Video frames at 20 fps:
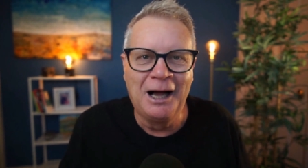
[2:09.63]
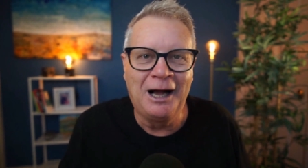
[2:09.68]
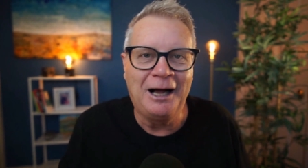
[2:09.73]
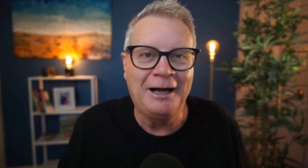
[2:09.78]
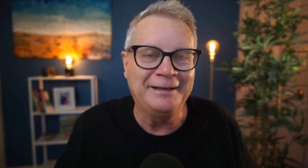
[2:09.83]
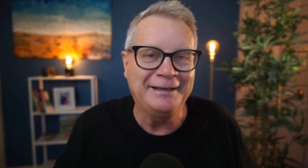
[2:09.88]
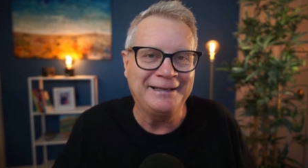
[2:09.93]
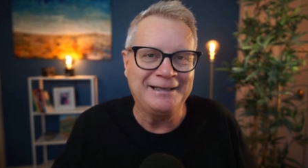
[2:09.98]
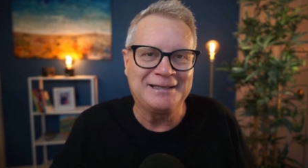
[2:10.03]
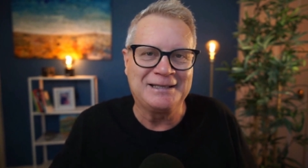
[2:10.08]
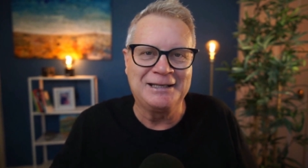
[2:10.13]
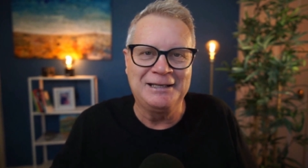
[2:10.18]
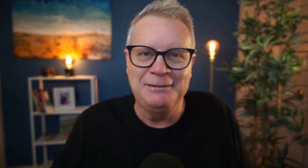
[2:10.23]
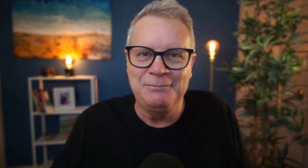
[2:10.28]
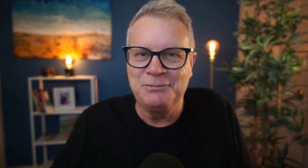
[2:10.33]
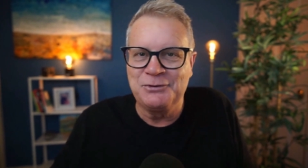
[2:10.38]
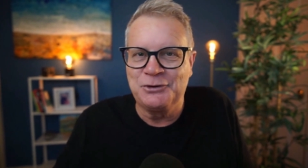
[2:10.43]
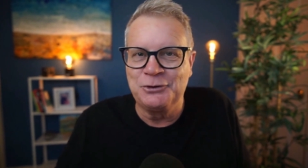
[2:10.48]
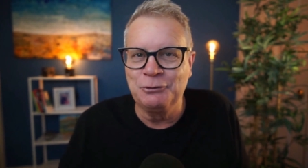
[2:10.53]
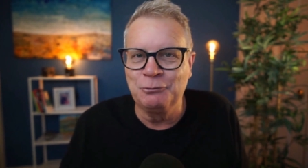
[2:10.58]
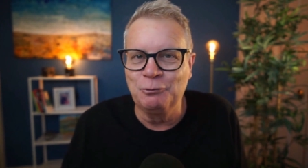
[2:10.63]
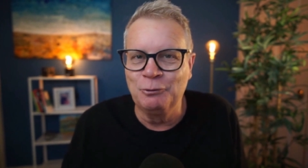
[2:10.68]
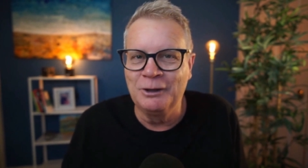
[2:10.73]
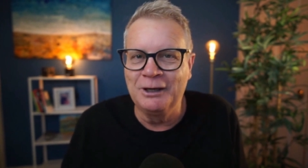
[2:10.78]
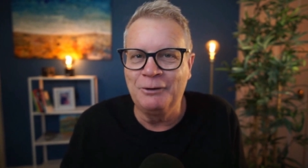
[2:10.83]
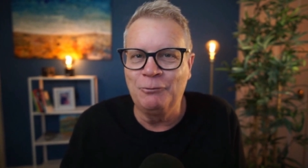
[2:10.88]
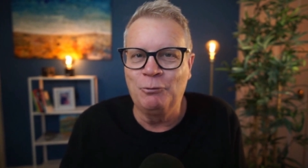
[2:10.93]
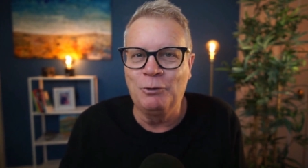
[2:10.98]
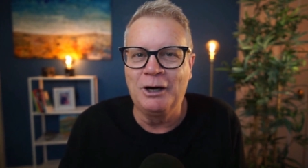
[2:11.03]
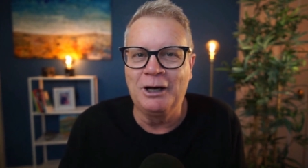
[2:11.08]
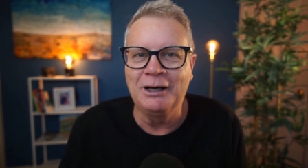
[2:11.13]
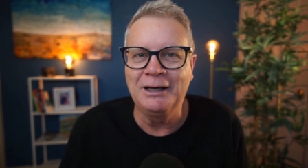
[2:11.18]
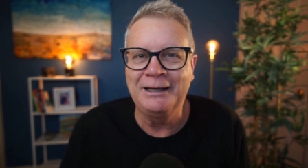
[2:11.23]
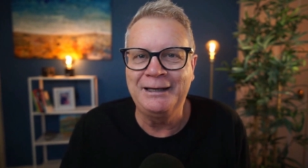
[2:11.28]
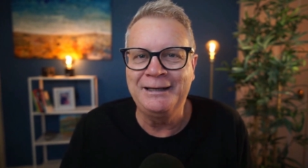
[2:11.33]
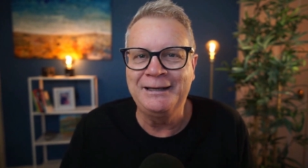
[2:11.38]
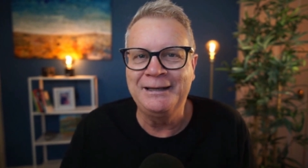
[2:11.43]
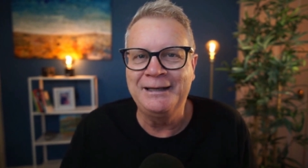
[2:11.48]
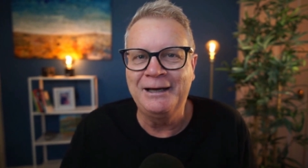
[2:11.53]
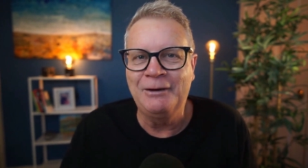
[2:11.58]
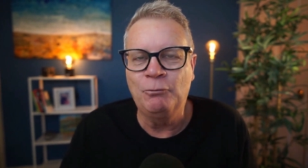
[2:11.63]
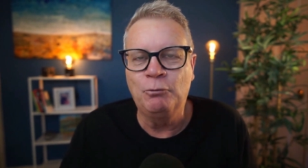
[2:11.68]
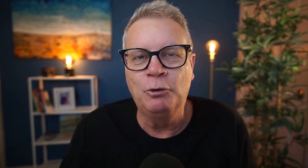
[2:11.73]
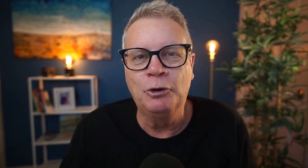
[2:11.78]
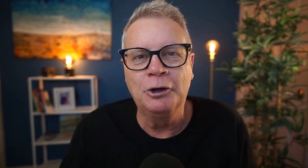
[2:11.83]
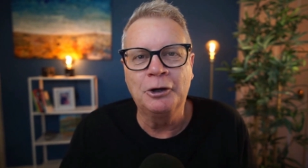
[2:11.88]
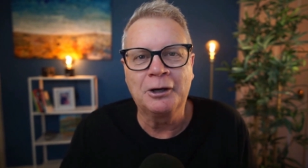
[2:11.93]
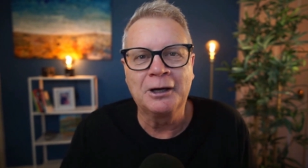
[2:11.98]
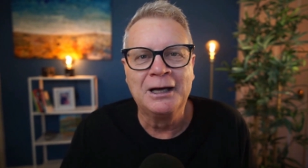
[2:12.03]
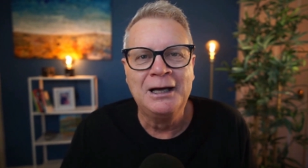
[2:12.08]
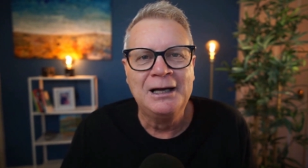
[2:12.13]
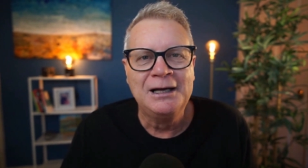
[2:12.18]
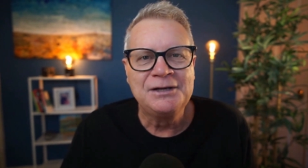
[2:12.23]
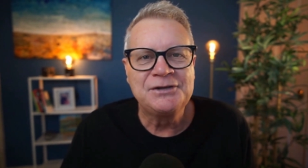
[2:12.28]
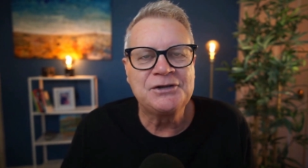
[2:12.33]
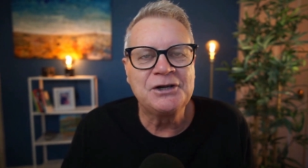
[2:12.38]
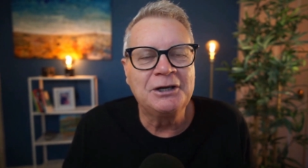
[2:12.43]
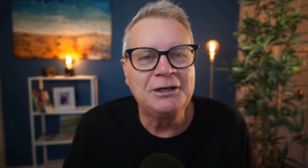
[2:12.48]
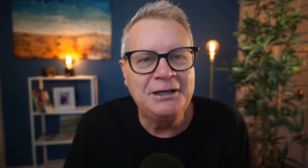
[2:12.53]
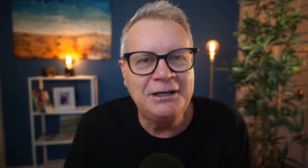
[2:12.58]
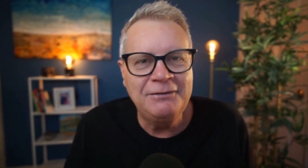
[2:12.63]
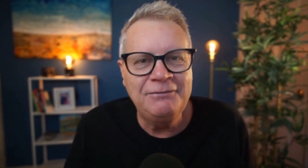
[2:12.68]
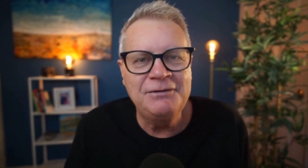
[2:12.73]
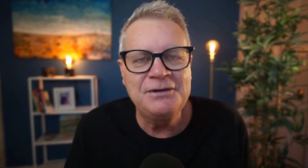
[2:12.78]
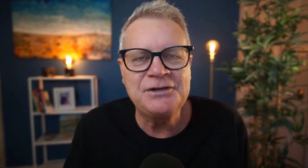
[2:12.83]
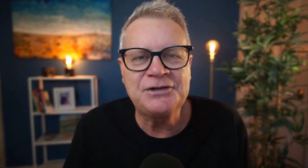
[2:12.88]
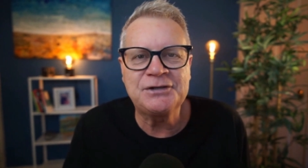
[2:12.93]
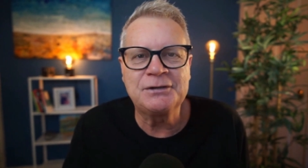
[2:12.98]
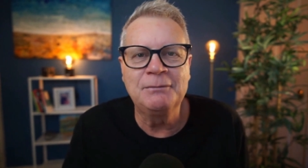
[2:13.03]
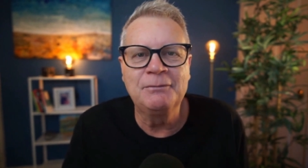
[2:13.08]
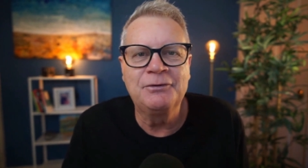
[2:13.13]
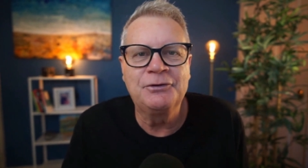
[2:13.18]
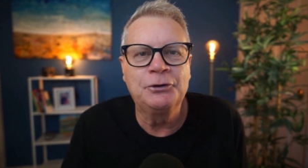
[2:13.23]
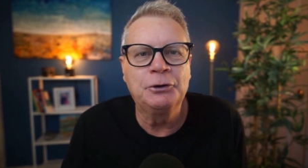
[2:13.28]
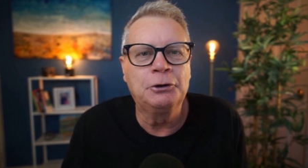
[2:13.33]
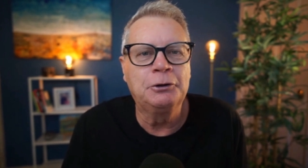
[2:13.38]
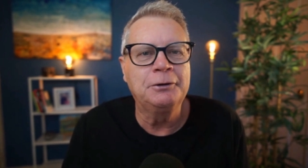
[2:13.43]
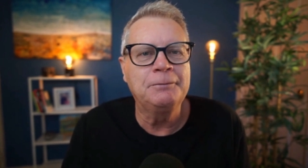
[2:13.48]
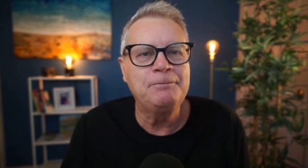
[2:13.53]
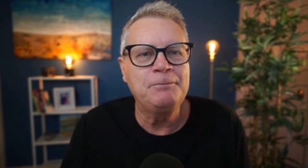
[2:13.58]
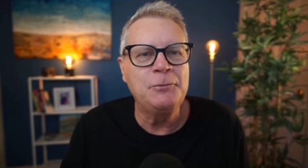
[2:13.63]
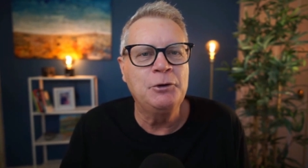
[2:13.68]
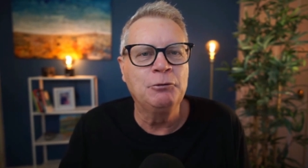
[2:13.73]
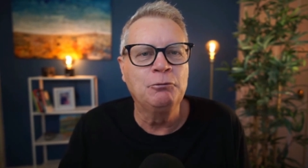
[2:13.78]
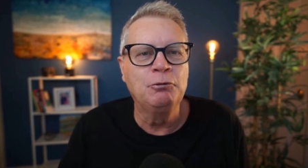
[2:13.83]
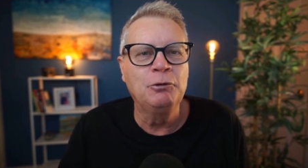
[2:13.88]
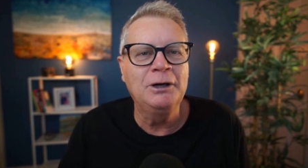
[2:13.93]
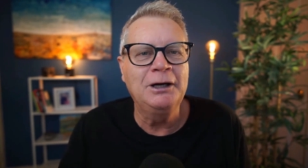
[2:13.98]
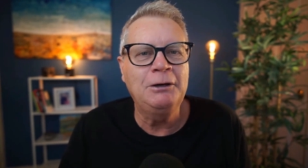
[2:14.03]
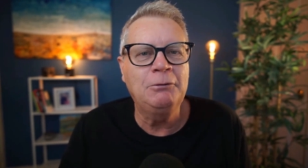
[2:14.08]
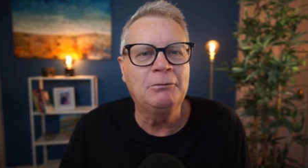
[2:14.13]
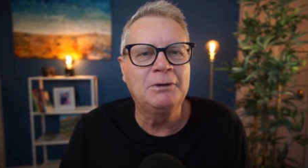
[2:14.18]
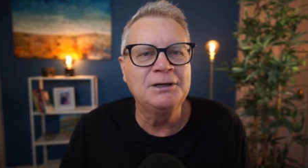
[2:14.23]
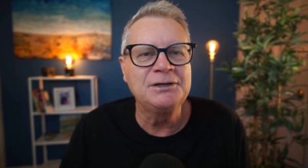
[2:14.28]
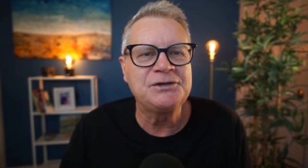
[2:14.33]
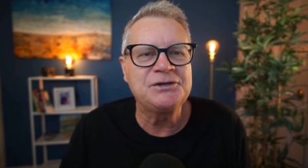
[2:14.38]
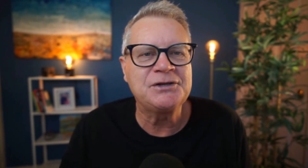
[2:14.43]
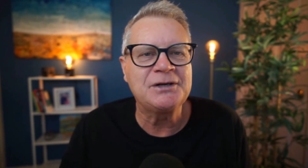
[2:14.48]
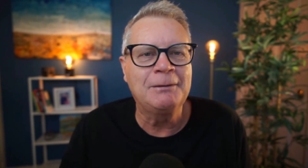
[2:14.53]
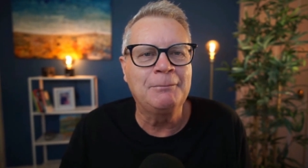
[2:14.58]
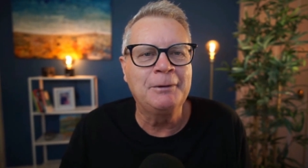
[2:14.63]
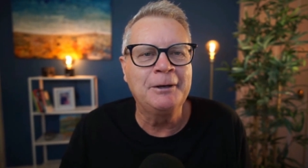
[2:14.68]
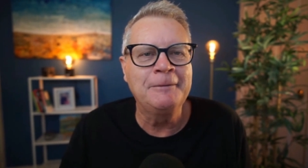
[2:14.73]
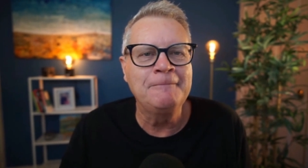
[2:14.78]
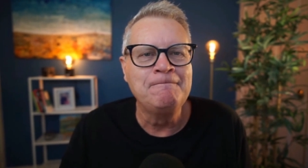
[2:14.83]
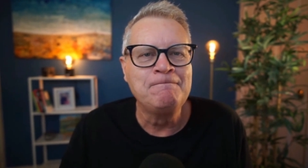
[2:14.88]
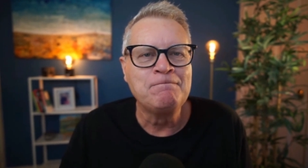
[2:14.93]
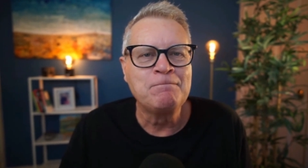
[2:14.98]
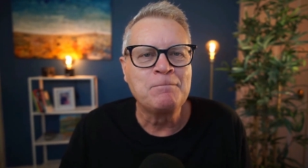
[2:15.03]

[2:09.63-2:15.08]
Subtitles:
I think teams do really well in their work. So give this some thought. You really want someone